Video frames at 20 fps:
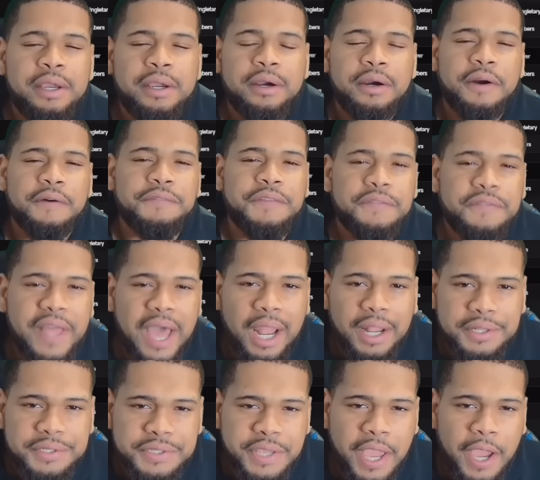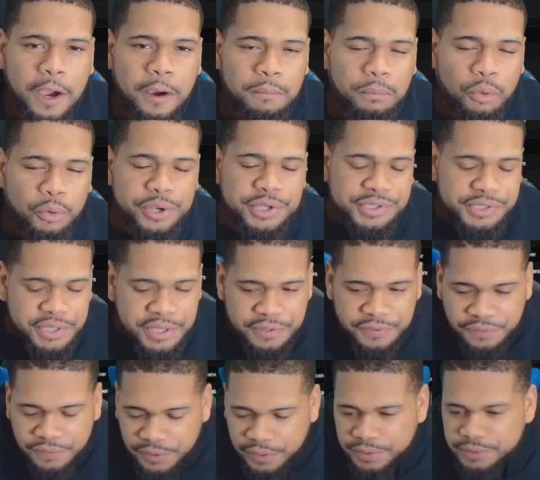of the Dallas Cowboys
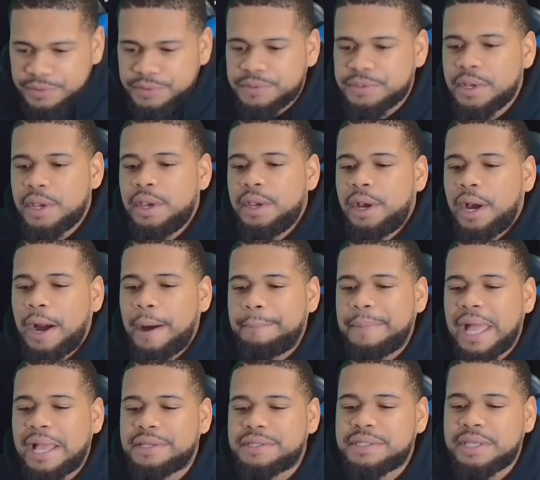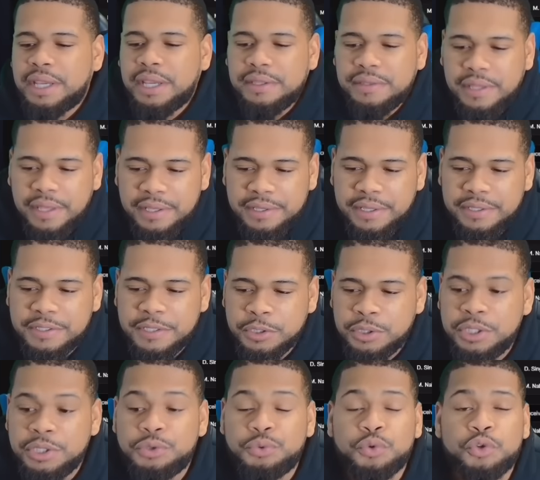defense. I'm not saying that to
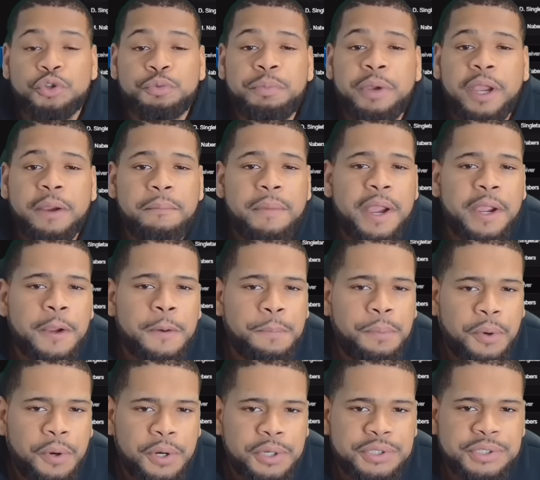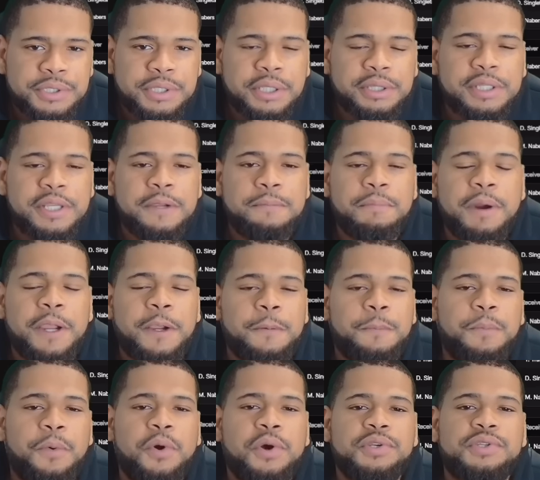disrespect Micah Parsons. I think Micah
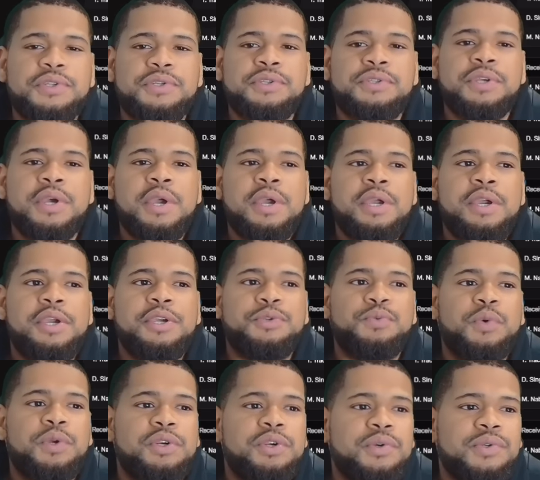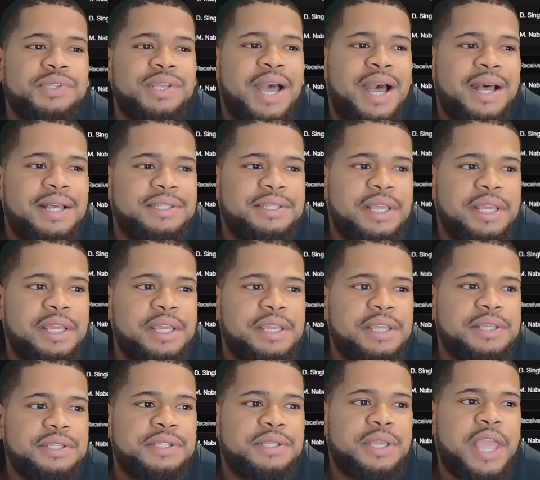Parsons is one of those guys that
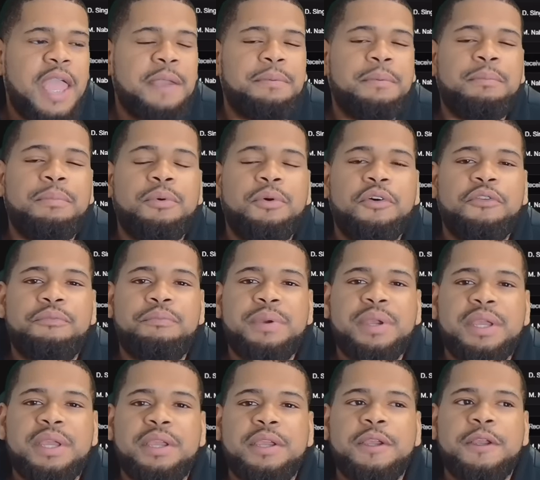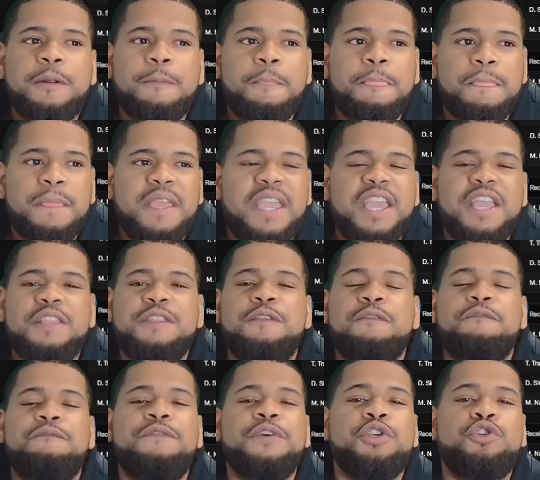is capable of being
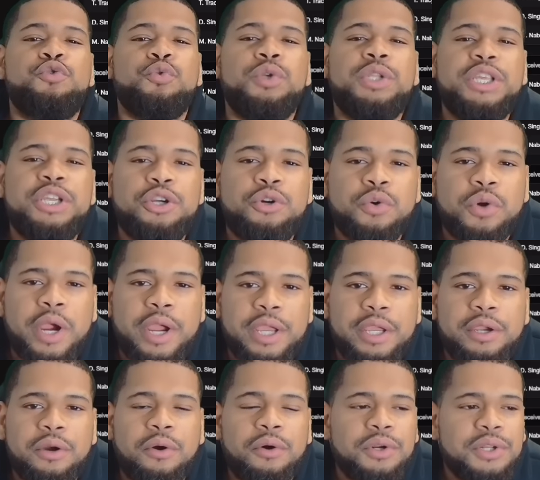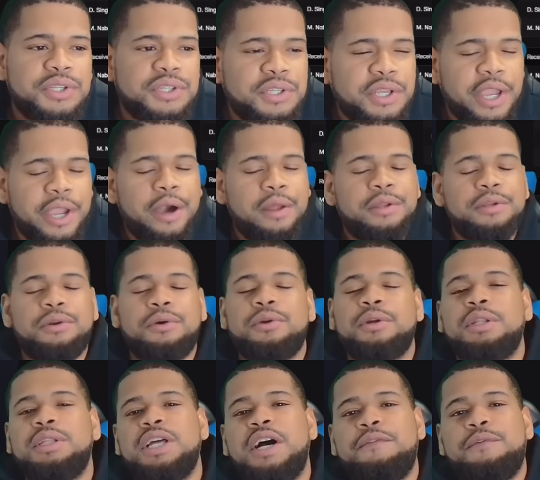individually great on a scale and on a
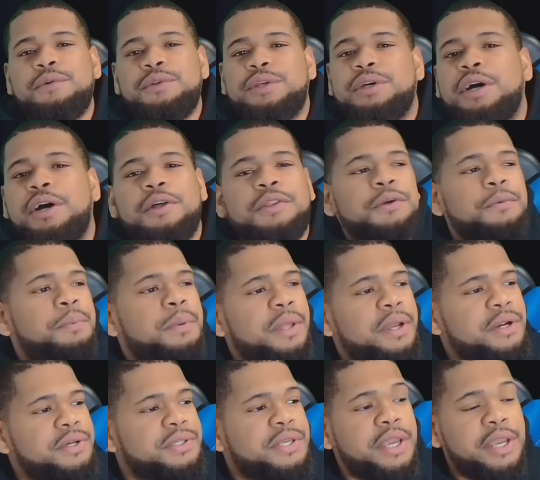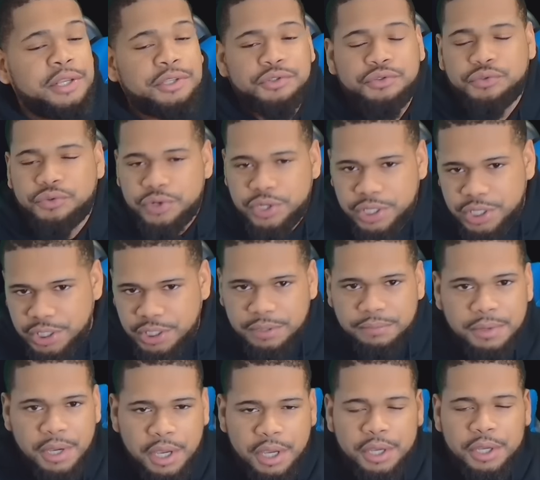level that other players can't
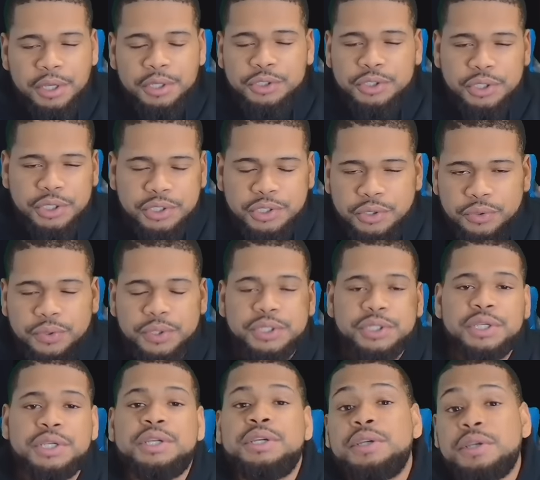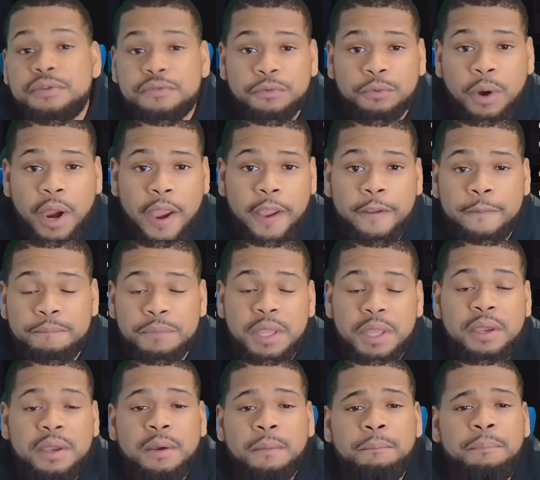dream to achieve, right?
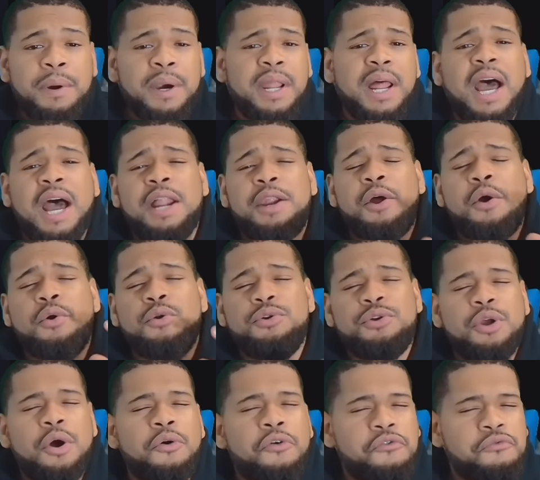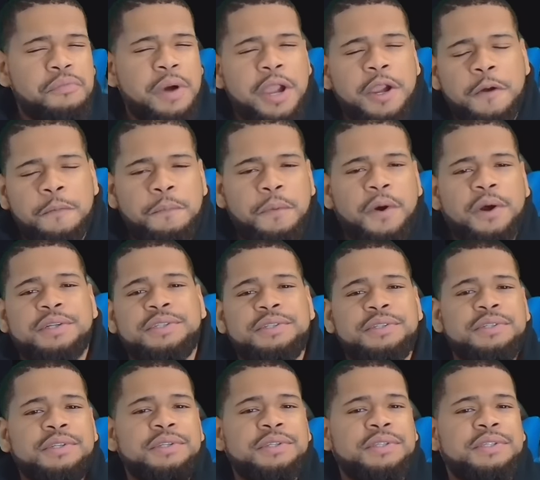But I don't know if Micah
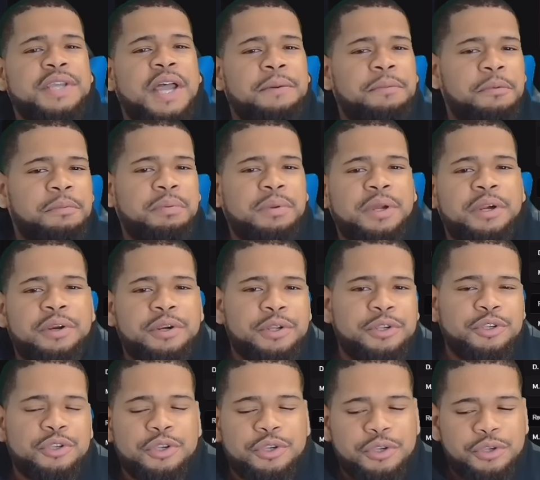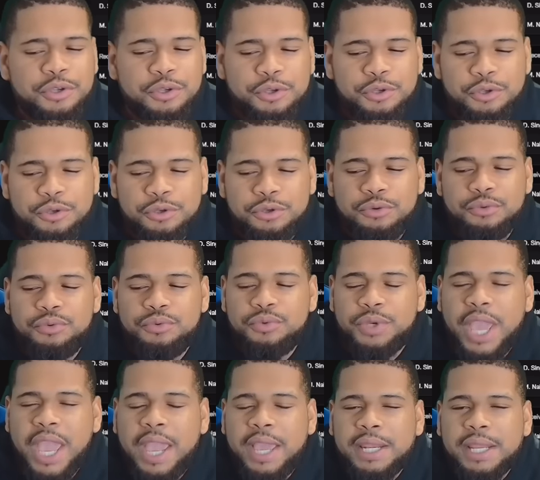Parsons is the type of player that you can